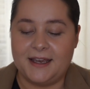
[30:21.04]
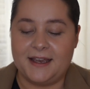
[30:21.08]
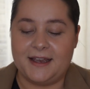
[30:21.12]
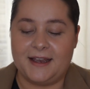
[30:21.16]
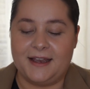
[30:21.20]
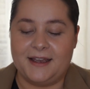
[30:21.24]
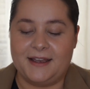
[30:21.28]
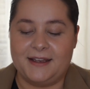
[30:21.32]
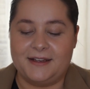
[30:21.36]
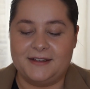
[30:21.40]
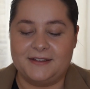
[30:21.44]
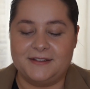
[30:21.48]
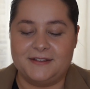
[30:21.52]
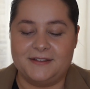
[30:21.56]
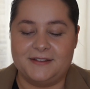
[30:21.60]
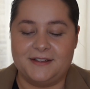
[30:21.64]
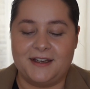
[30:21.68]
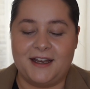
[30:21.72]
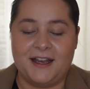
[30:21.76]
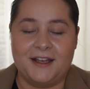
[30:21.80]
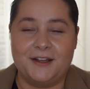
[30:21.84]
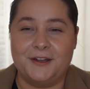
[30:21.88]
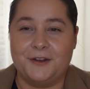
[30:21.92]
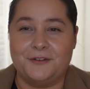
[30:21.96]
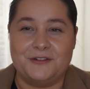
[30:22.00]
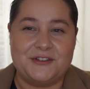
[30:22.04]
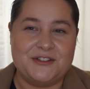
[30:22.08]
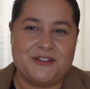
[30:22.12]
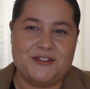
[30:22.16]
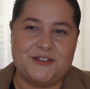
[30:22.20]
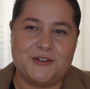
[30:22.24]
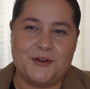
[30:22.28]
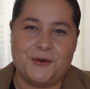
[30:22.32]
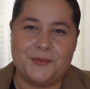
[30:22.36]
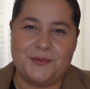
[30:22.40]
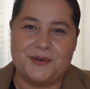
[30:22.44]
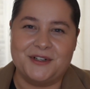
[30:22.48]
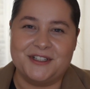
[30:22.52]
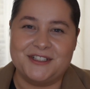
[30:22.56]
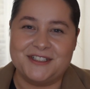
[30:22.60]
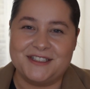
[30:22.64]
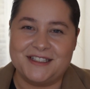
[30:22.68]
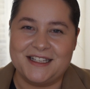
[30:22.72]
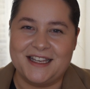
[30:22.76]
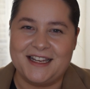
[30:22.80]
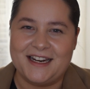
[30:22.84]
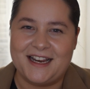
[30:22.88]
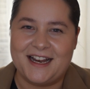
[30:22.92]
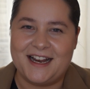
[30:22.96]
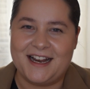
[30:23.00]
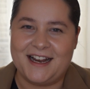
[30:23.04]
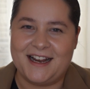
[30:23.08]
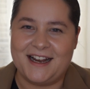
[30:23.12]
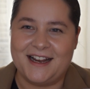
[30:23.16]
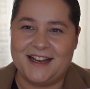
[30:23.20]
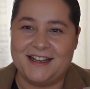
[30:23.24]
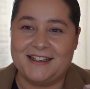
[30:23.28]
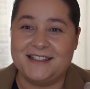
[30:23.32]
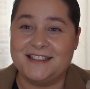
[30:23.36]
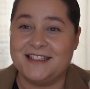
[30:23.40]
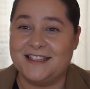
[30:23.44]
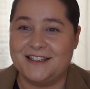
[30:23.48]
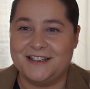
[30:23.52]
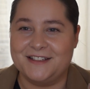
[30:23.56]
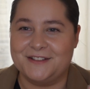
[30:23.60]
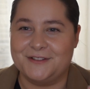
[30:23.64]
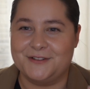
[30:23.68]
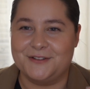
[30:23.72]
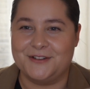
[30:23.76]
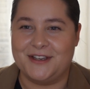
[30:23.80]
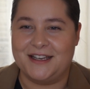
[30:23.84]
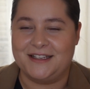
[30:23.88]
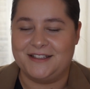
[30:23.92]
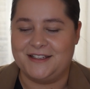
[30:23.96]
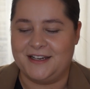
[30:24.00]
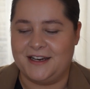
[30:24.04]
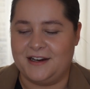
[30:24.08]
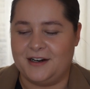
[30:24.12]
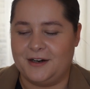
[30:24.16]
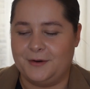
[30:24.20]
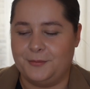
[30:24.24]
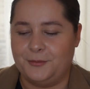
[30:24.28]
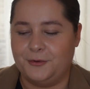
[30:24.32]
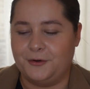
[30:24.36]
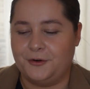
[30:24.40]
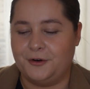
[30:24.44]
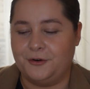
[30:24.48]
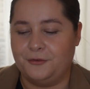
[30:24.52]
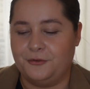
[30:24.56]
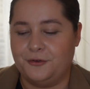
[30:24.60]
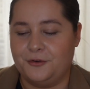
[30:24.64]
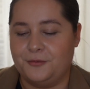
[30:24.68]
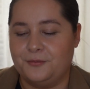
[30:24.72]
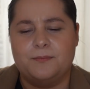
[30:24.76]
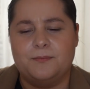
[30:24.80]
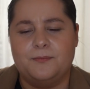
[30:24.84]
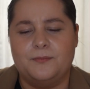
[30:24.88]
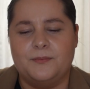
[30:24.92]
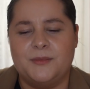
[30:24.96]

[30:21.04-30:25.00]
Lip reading: And I love it so much that I needed to get the hair perfume,